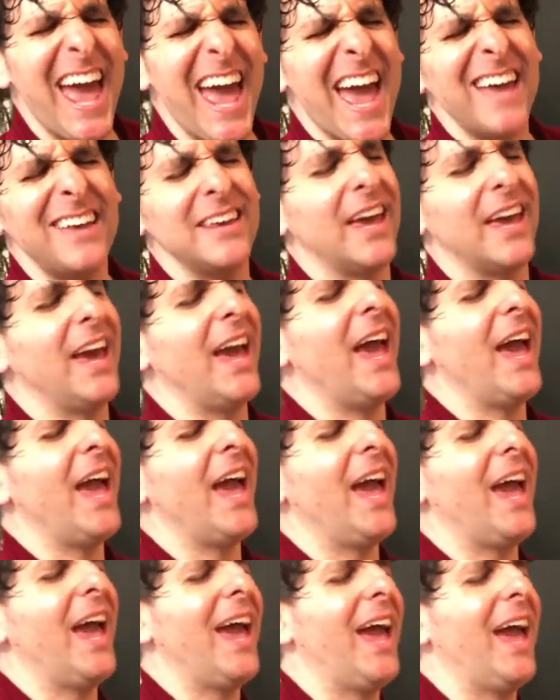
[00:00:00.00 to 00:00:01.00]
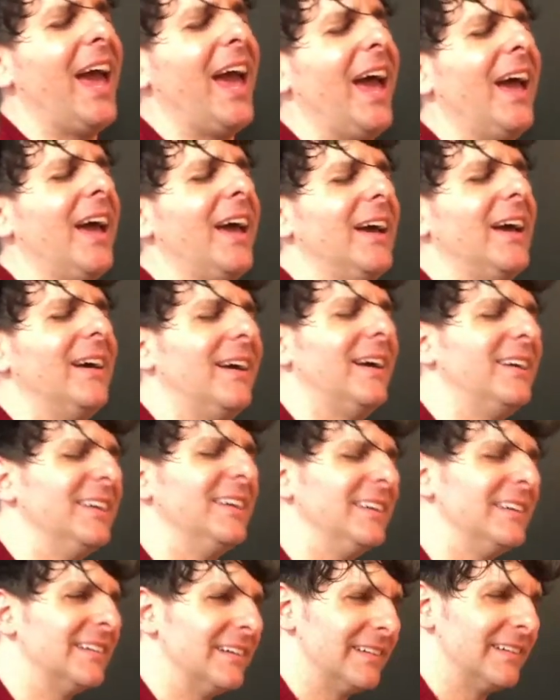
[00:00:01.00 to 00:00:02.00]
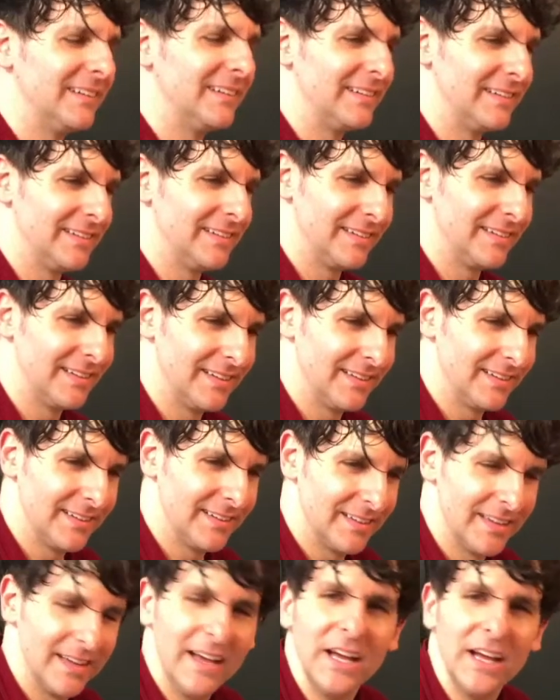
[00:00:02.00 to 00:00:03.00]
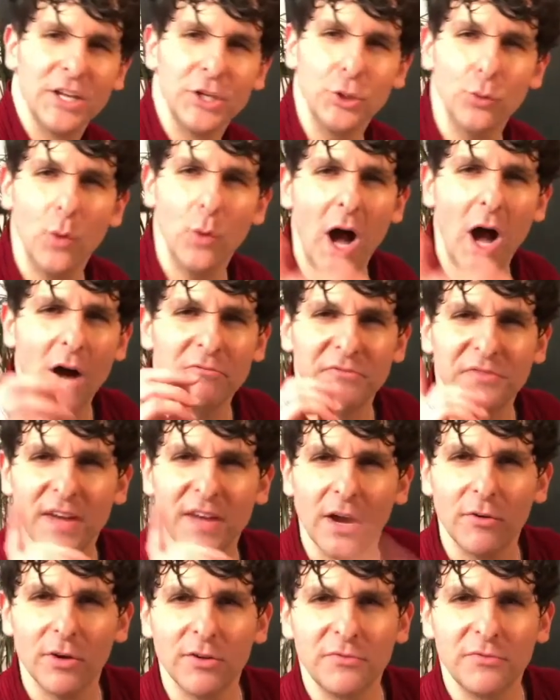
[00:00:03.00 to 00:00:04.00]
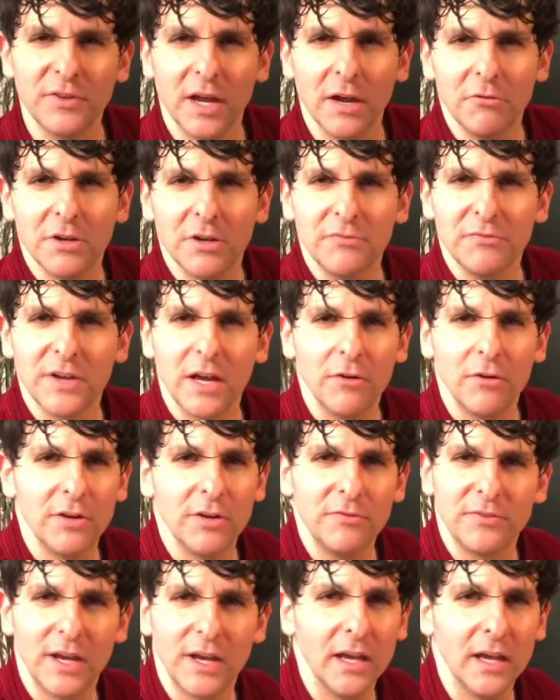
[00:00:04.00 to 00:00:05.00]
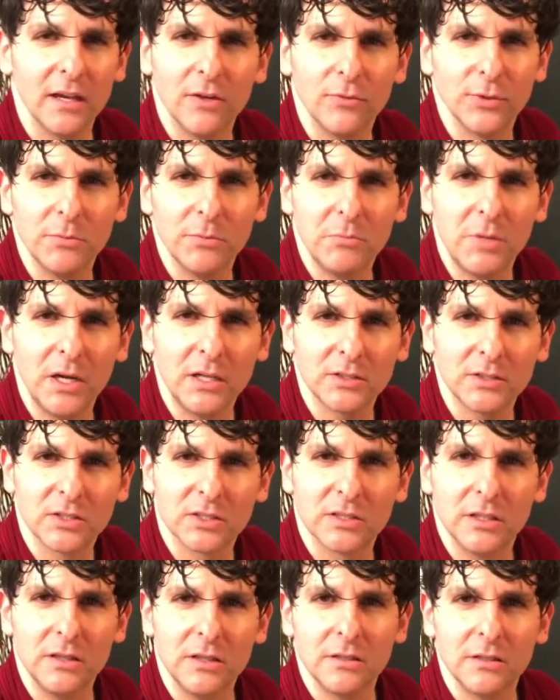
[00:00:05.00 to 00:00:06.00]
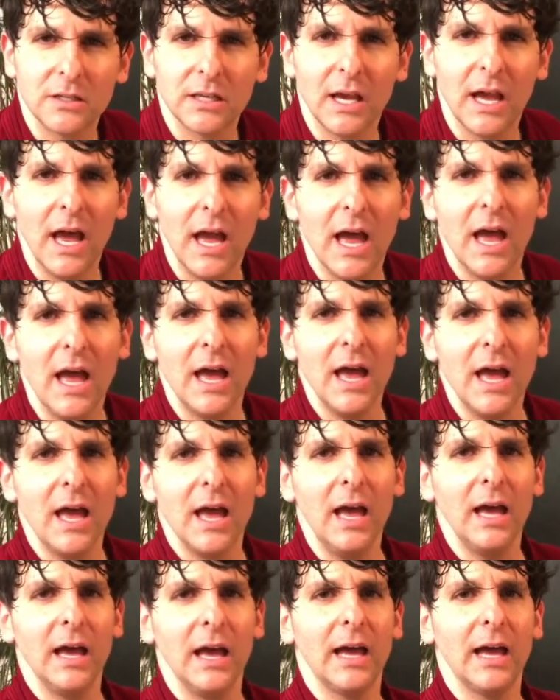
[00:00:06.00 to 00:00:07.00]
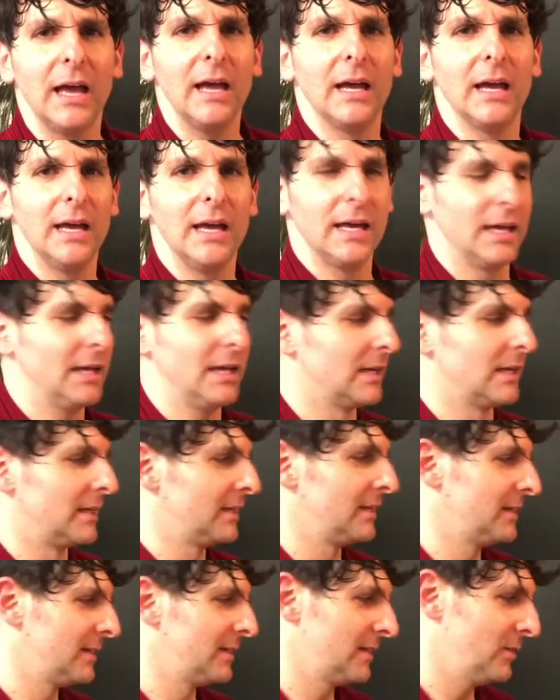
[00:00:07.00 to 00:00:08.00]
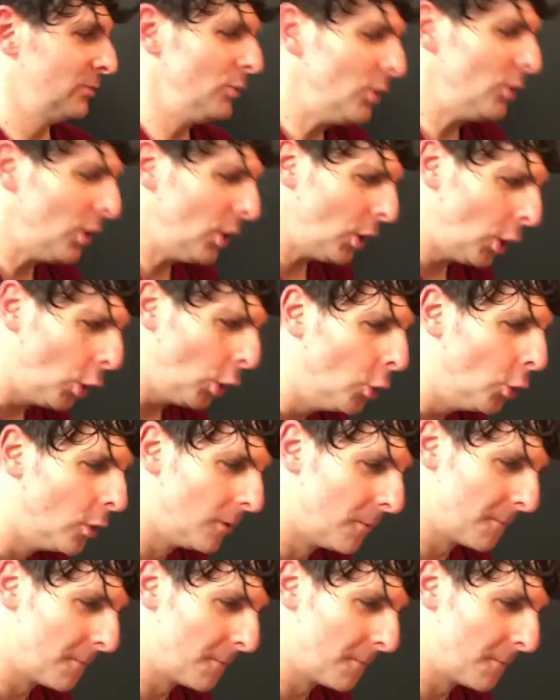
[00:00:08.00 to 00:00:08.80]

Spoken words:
hey. You are very, very, very, very much to look at. Woo!